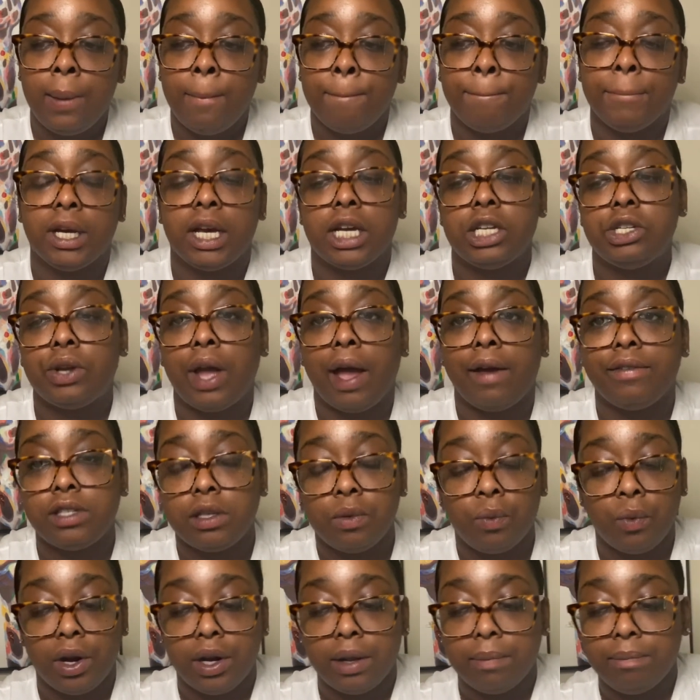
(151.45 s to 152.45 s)
because you have
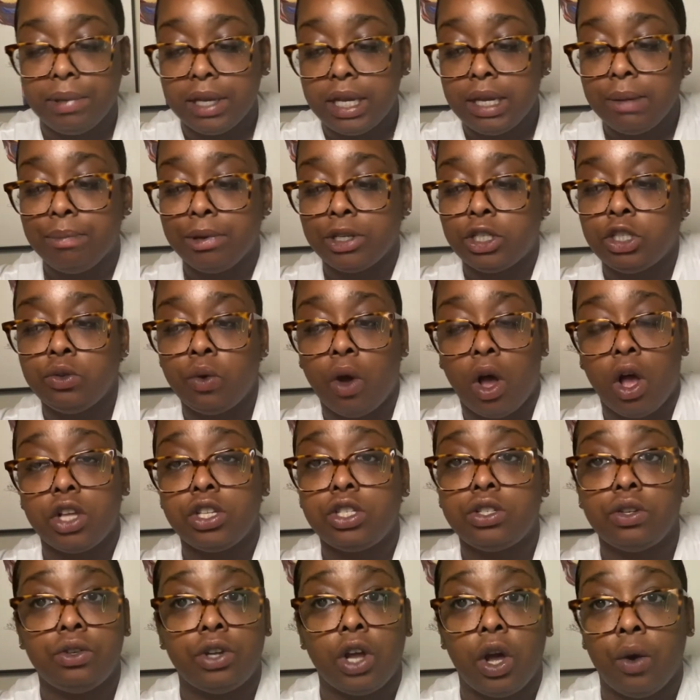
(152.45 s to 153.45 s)
somewhere to be, but you
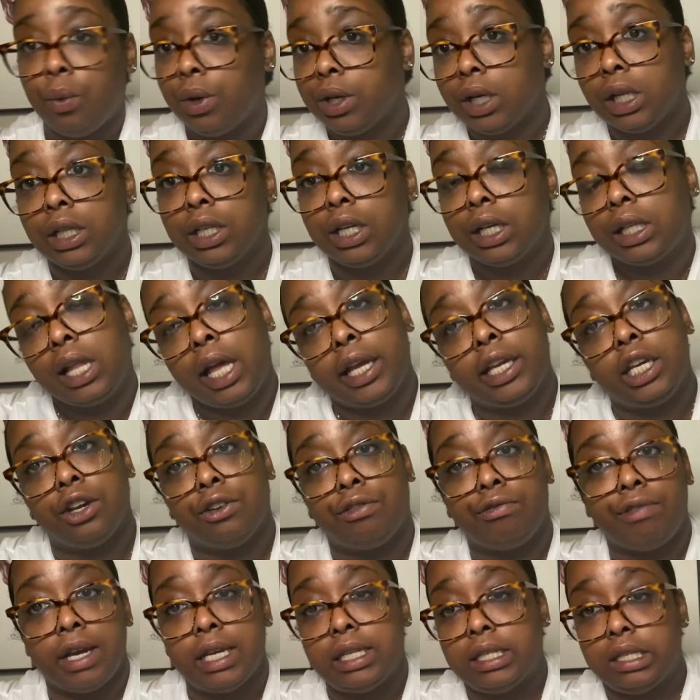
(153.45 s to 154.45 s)
also don't want to look like your
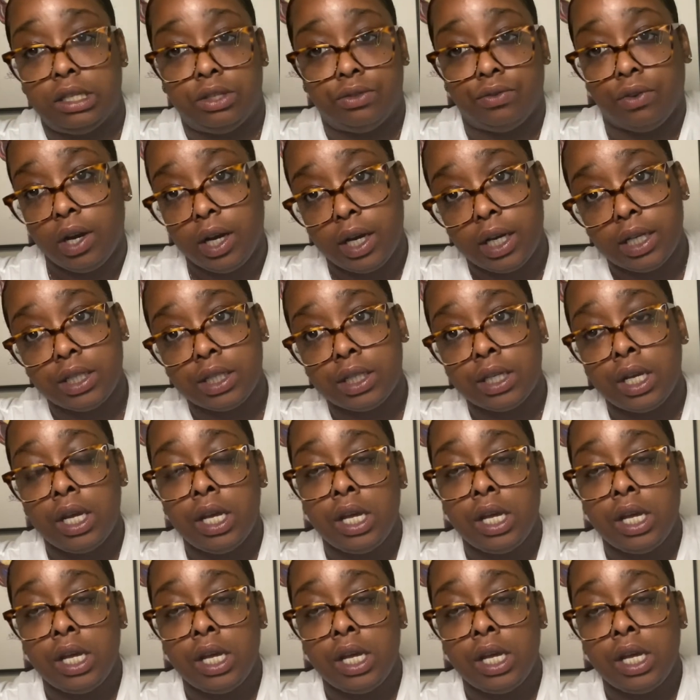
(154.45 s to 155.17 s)
face is rushed.